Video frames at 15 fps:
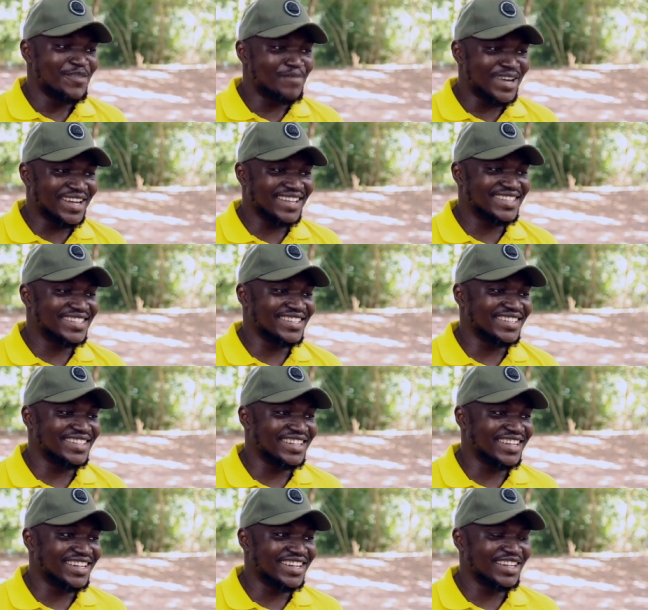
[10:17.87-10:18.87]
marketing.
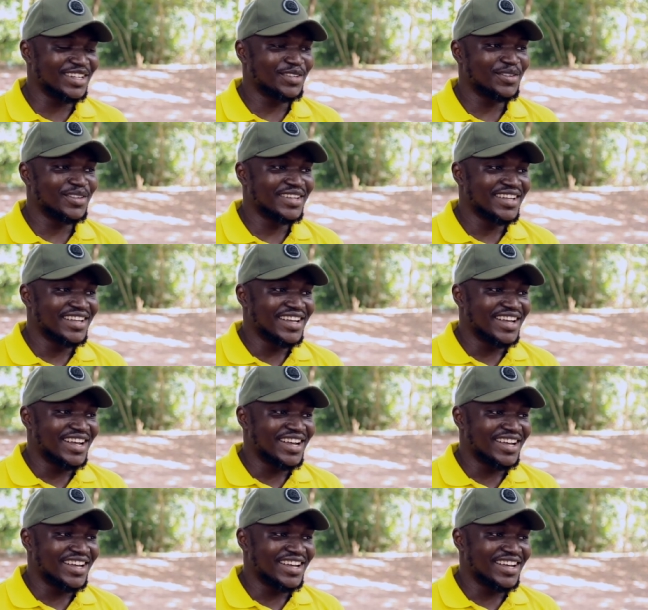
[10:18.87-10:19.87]
Uh,
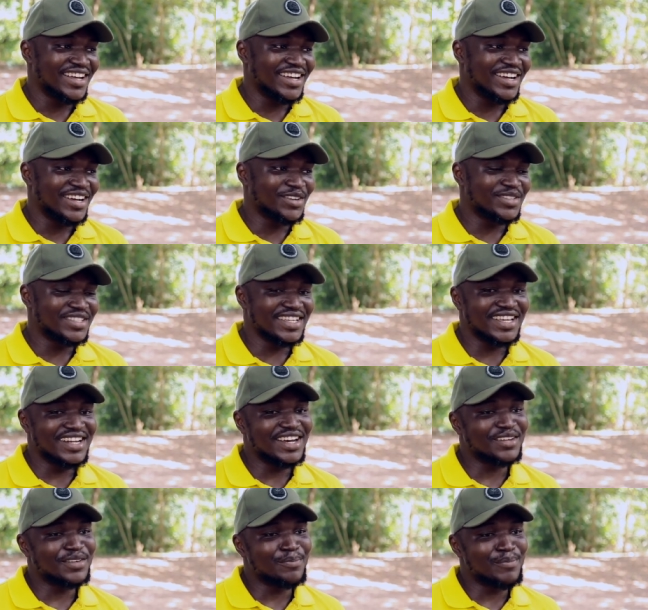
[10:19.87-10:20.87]
uh, I would say
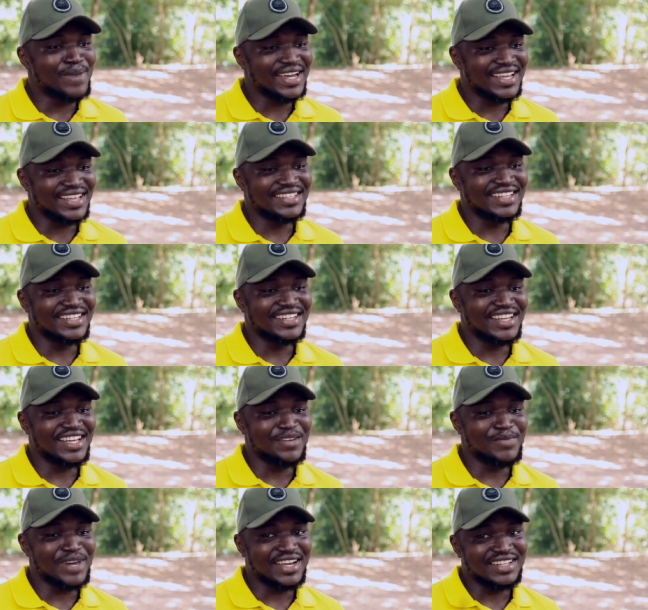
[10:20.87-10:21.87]
that marketing,
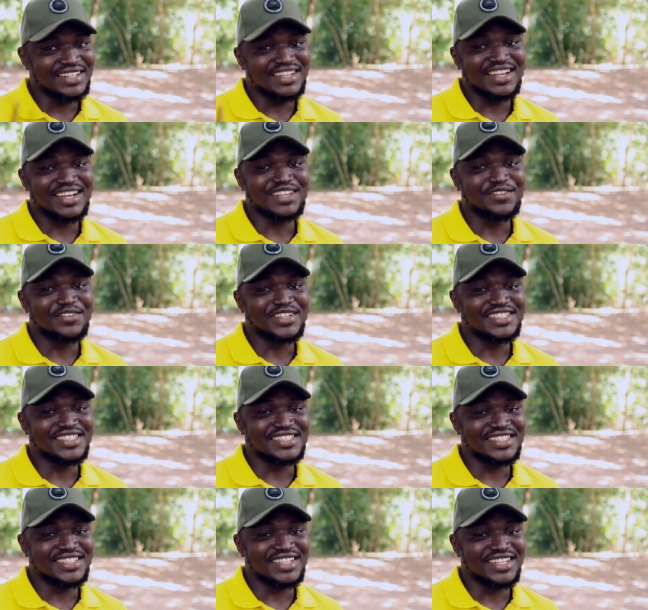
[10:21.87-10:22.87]
uh, marketing
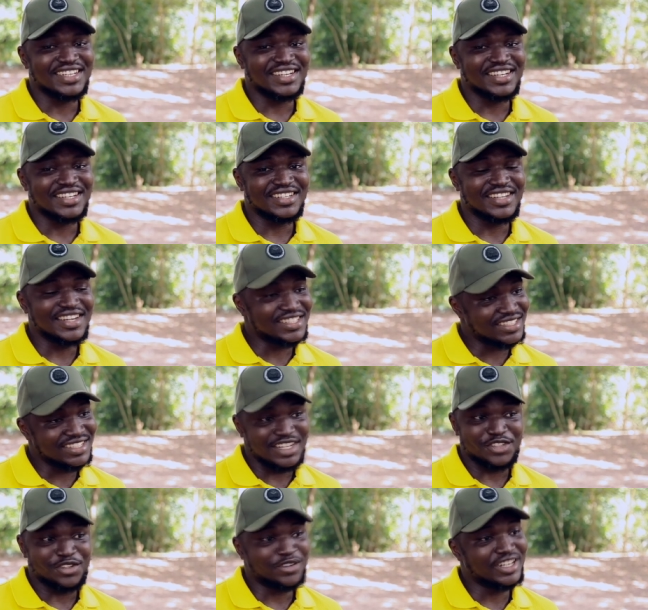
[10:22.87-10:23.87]
catfish, uh, there's,
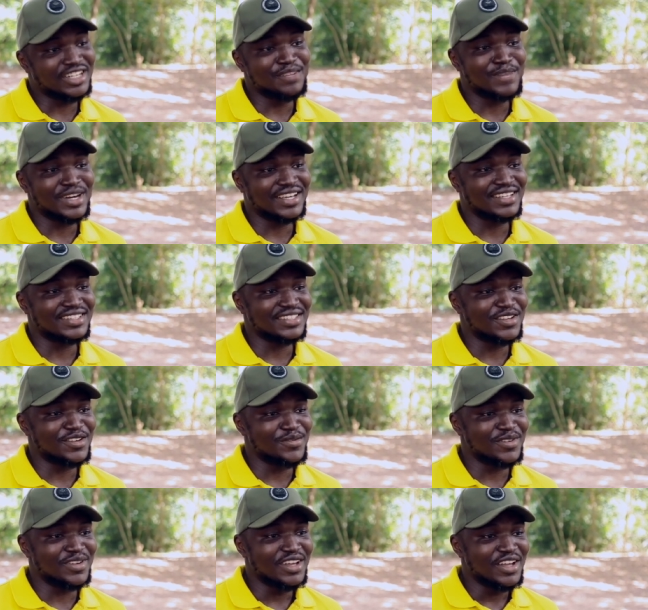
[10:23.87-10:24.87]
there's already market.
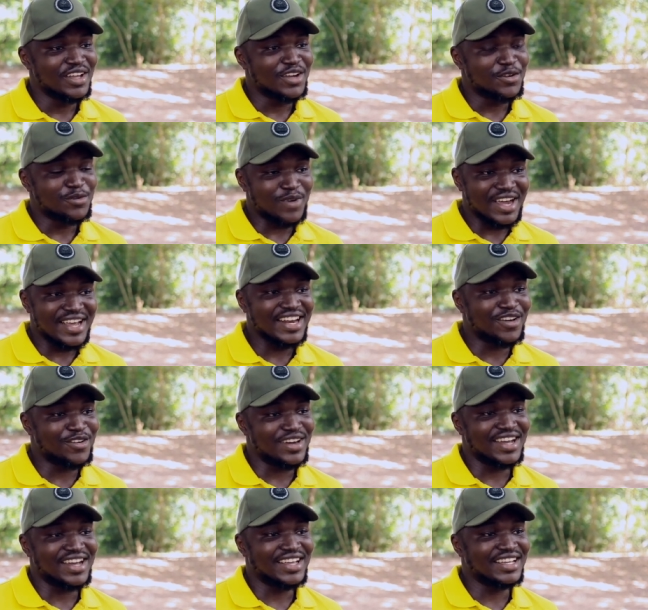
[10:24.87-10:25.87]
Okay. Right
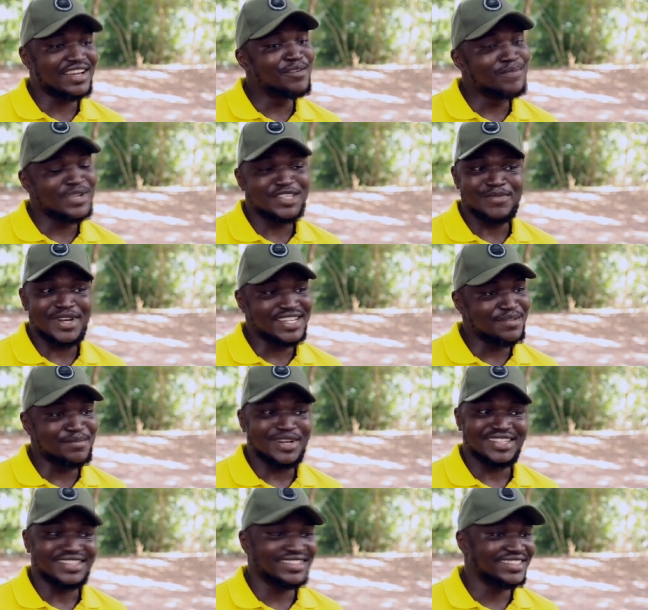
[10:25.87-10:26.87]
now, I can't meet my
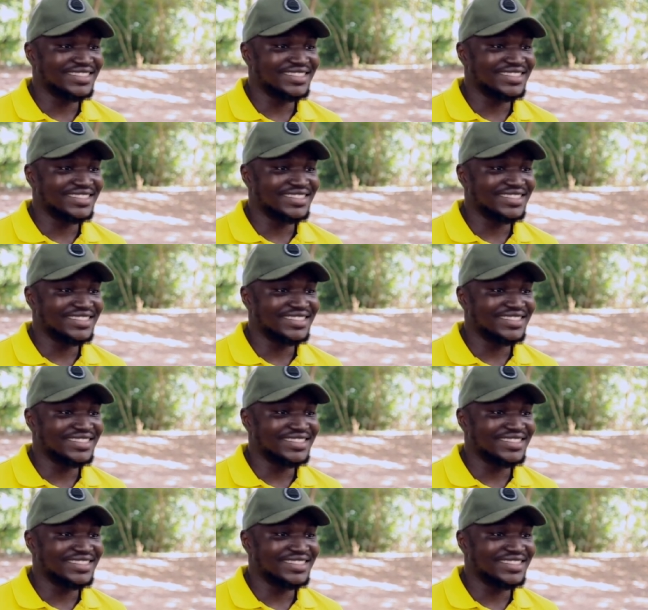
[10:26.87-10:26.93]
demand.